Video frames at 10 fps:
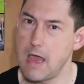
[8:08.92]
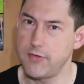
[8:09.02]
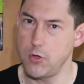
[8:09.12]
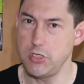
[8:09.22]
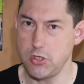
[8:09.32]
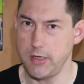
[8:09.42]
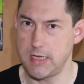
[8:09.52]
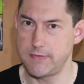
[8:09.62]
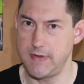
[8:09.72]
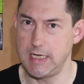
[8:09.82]
Now, if you enjoyed
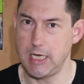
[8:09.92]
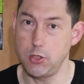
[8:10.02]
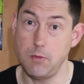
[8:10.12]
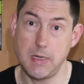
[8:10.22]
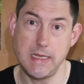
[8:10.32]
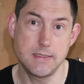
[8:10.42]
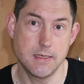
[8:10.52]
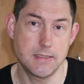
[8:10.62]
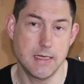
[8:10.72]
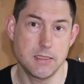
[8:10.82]
this video, please
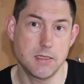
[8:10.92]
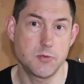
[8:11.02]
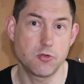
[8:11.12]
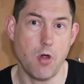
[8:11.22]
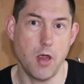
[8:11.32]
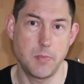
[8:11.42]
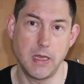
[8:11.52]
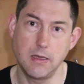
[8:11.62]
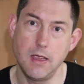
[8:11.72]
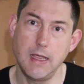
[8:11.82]
consider
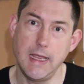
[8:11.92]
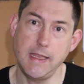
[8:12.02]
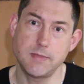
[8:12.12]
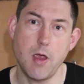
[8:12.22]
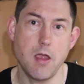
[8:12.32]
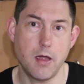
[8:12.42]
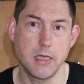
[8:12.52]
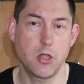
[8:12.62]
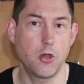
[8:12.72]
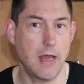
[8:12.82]
subscribing. Hit my
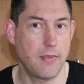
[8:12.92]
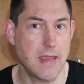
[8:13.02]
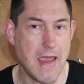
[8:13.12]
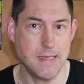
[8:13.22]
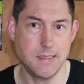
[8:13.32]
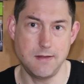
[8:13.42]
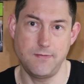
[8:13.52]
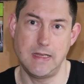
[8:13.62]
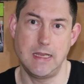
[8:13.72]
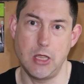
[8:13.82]
icon at the end of the
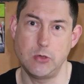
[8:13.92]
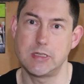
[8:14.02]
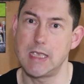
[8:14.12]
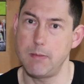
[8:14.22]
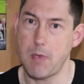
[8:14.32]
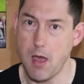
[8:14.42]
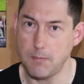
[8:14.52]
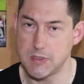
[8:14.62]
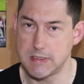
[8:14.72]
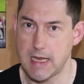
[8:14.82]
video to keep
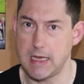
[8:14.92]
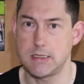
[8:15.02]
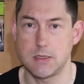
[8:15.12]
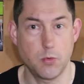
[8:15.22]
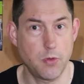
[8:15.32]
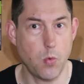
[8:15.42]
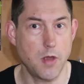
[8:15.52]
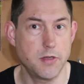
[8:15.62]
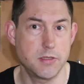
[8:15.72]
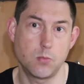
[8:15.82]
up to date with the
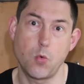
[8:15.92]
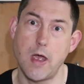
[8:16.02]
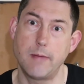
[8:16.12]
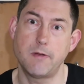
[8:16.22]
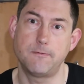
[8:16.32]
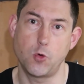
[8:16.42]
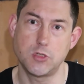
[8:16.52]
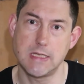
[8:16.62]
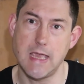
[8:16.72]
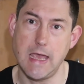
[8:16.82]
wonders of Warhammer
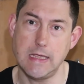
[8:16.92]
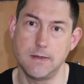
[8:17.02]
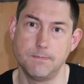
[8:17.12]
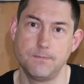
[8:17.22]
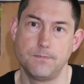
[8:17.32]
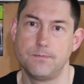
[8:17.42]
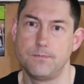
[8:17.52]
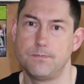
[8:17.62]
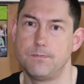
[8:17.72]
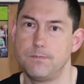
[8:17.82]
40K.
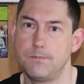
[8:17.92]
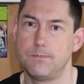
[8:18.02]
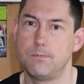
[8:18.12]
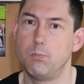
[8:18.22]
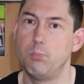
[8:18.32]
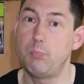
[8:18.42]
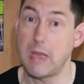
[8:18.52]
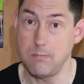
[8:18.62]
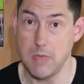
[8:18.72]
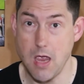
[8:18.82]

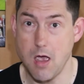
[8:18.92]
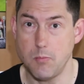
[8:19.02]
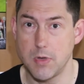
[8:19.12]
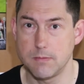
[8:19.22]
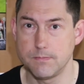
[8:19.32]
Beam me up!